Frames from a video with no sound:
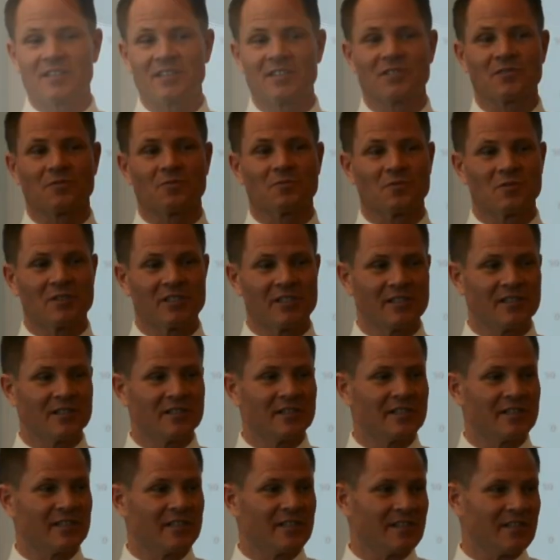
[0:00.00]
is
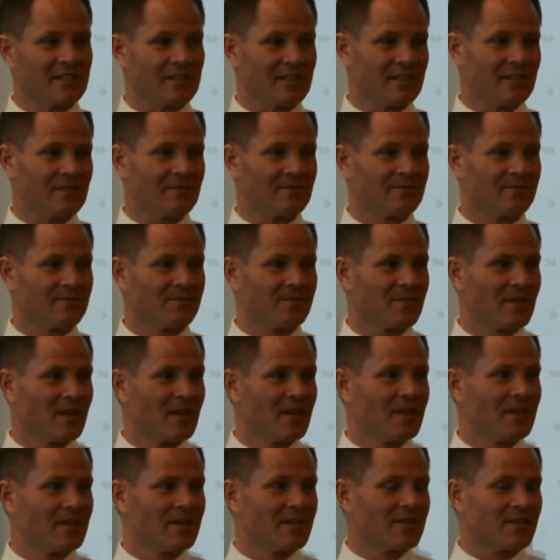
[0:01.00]
really easy.
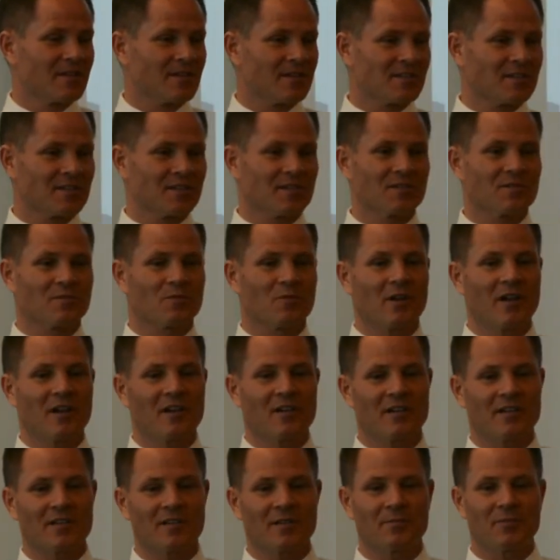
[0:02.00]
This is
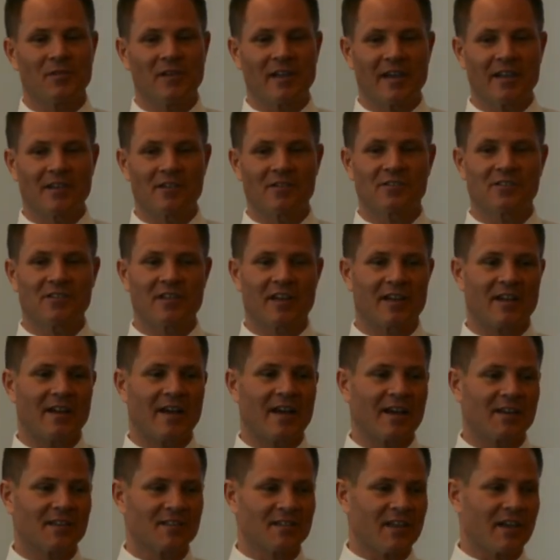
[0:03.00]
where in the plan, do, check,
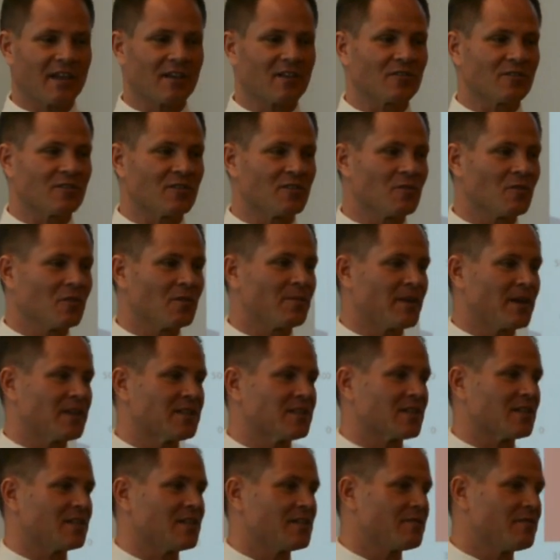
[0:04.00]
act cycle, you are
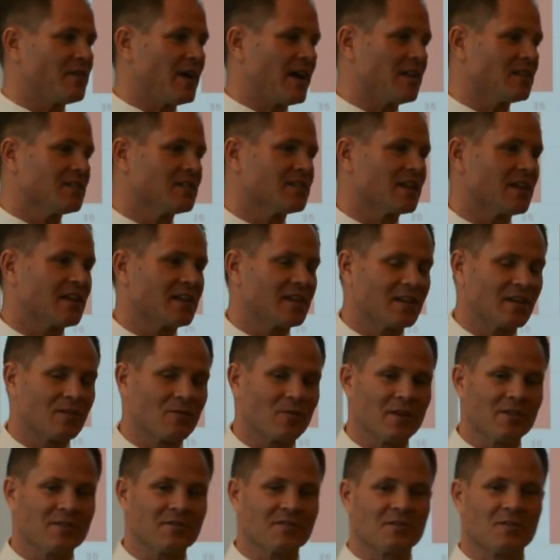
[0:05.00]
basically
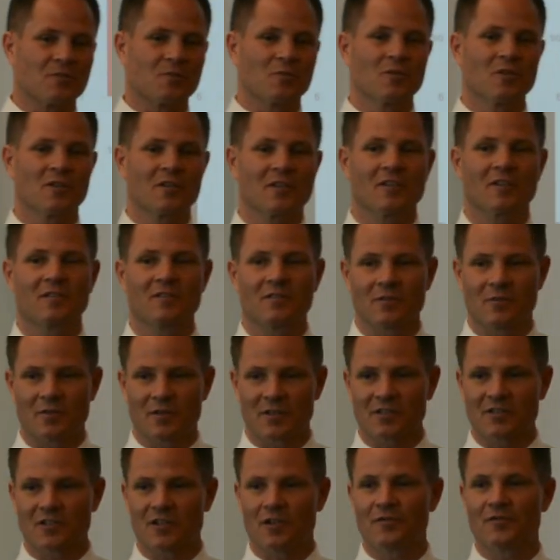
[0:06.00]
validating whether the work you're
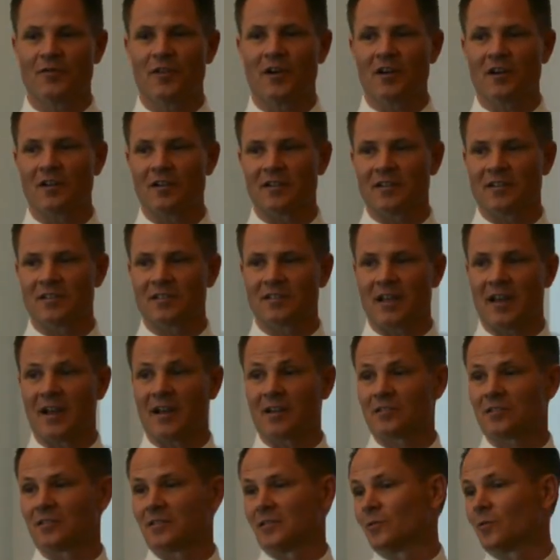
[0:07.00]
doing so far is
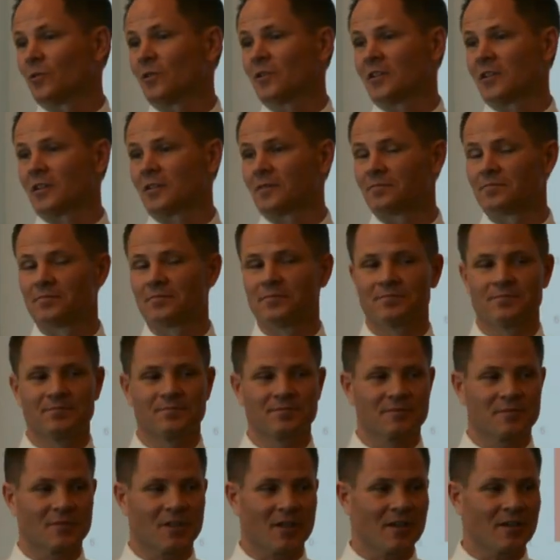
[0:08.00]
actually working,
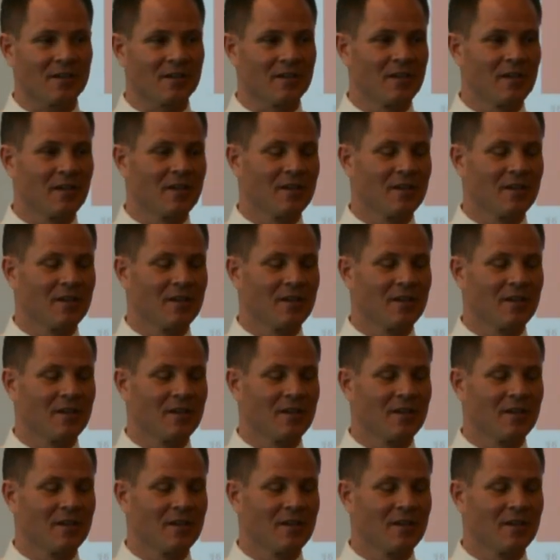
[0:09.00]
okay?